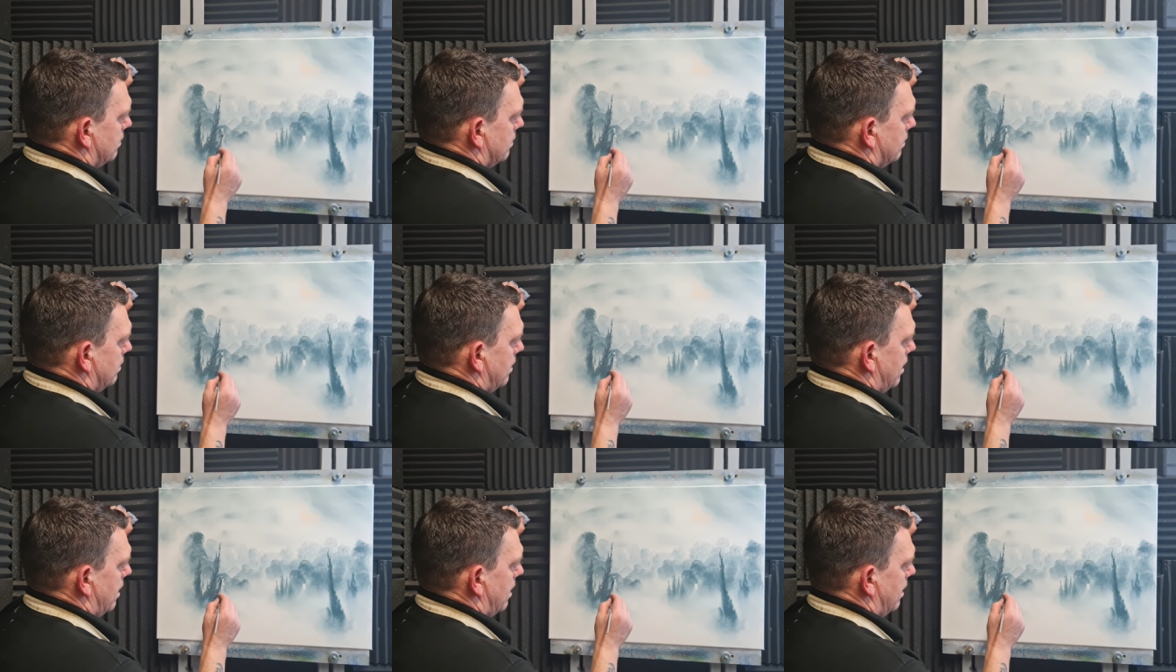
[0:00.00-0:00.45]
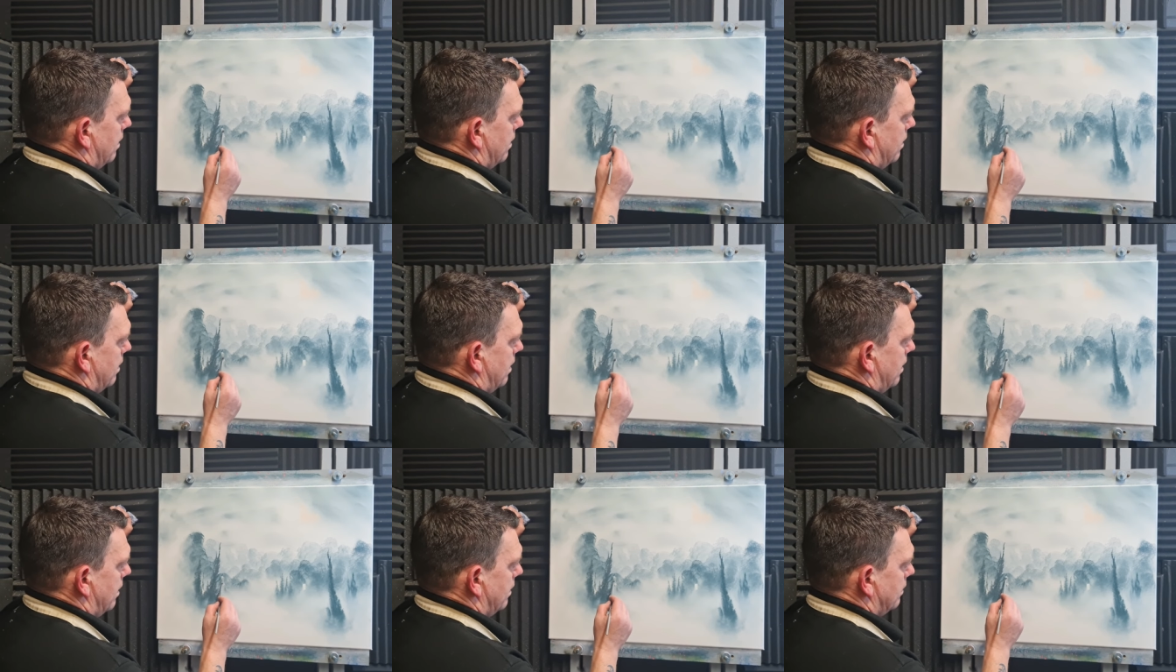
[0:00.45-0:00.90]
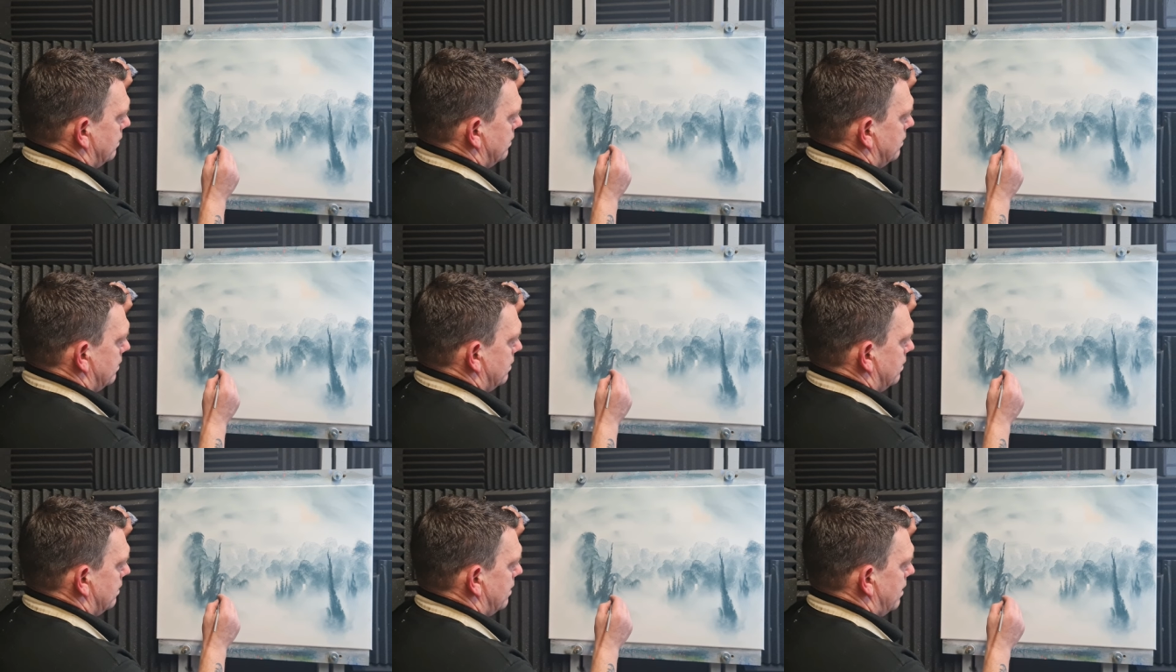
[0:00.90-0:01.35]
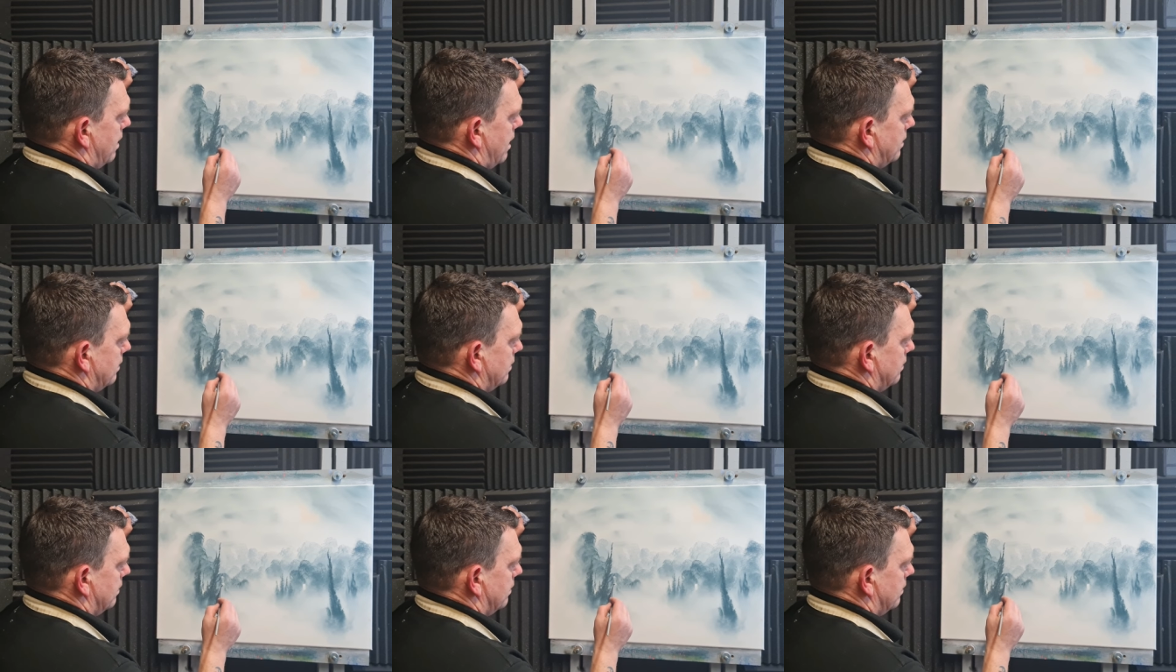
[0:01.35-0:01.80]
There, like that.
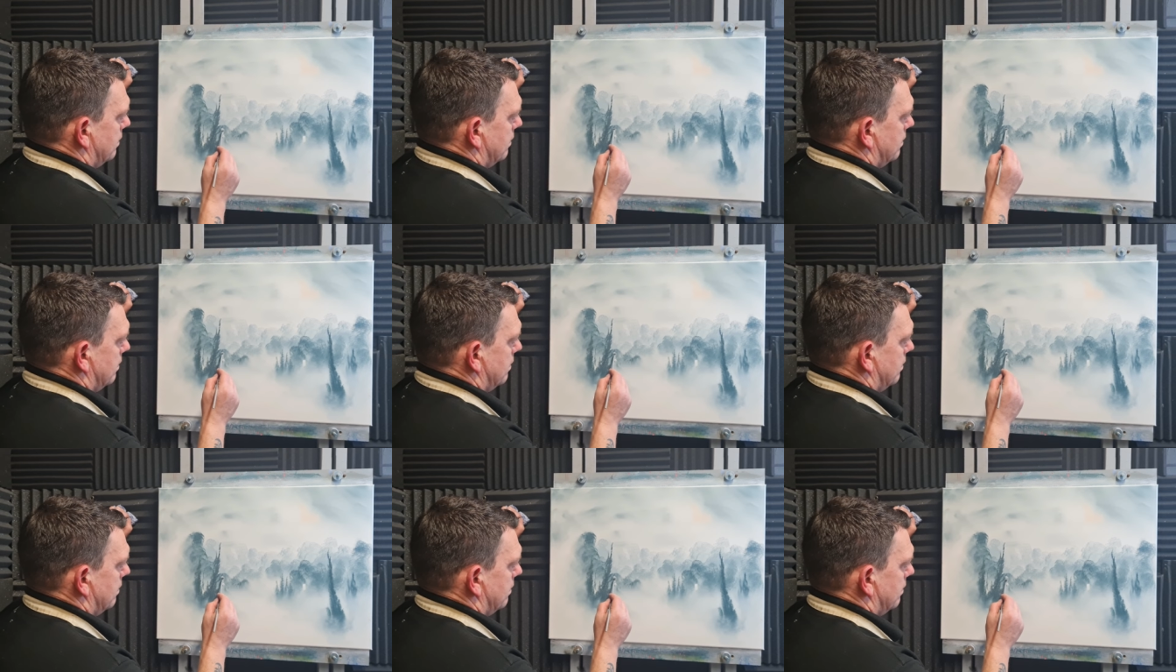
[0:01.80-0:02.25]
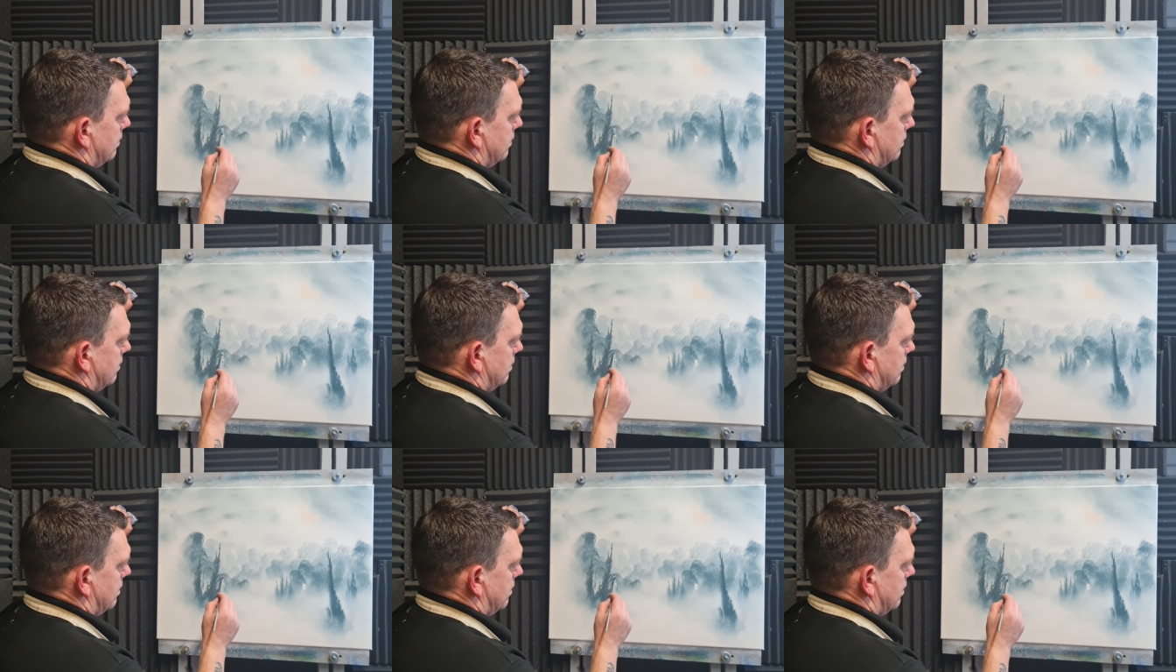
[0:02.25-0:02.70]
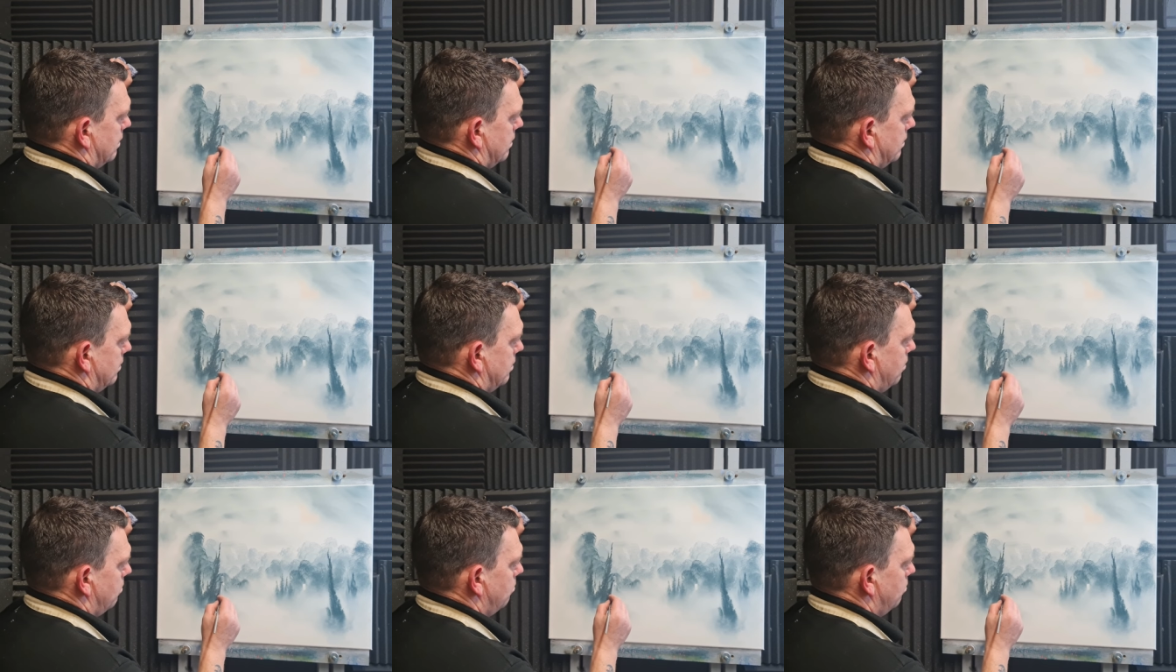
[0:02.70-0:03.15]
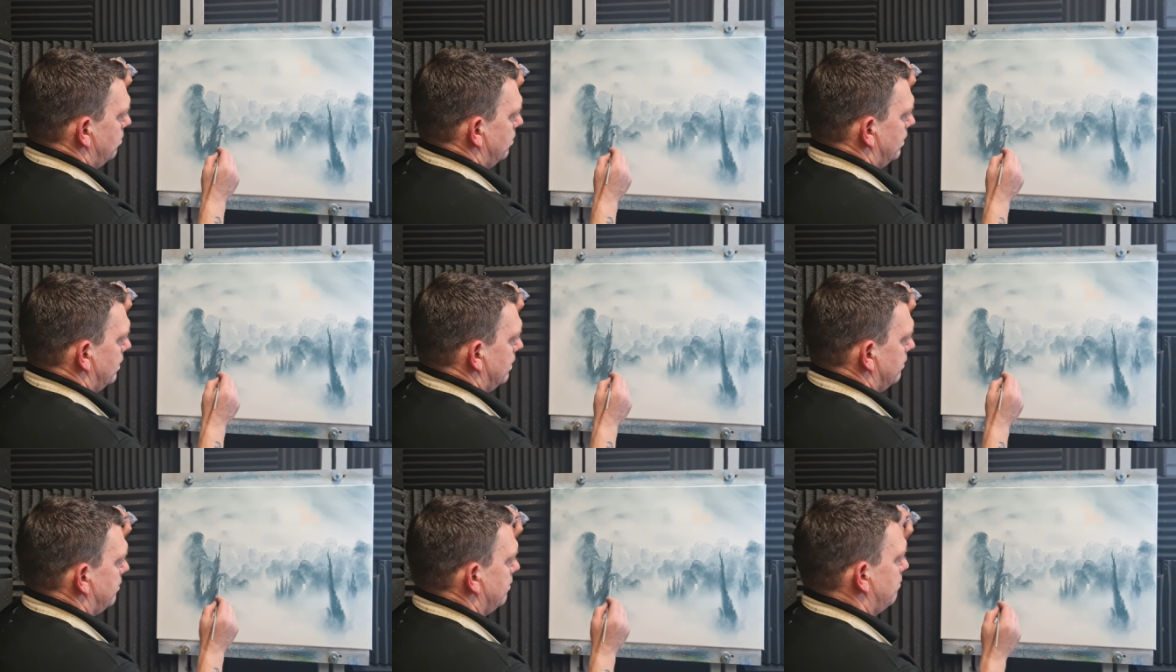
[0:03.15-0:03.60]
And don't
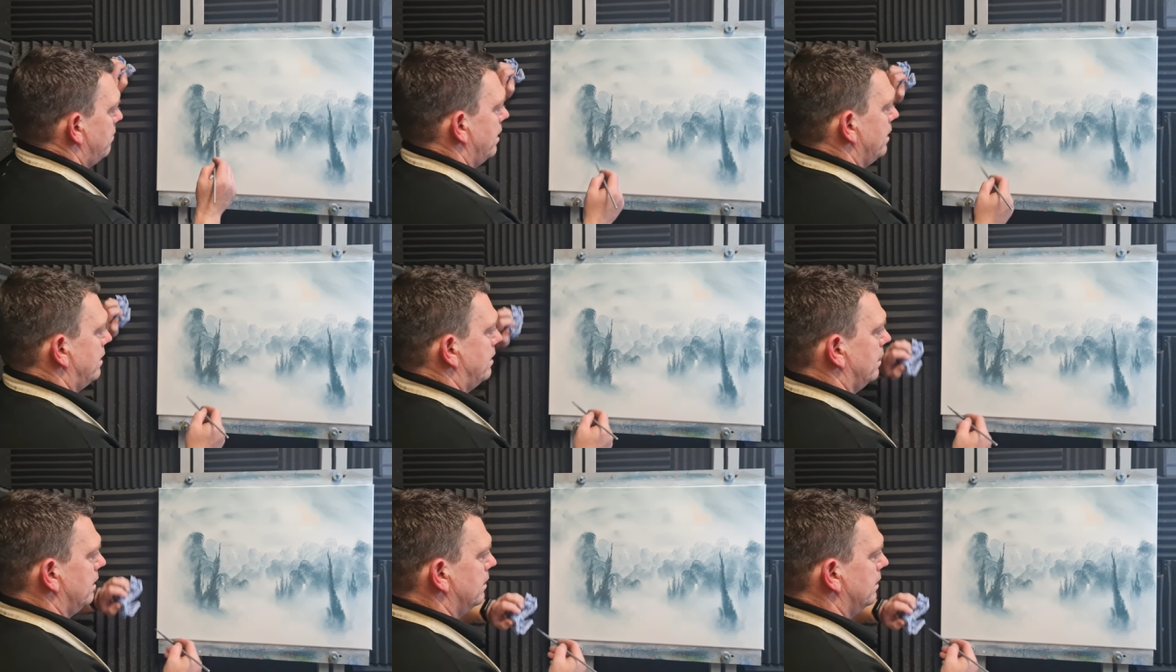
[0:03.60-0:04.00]
worry if you make a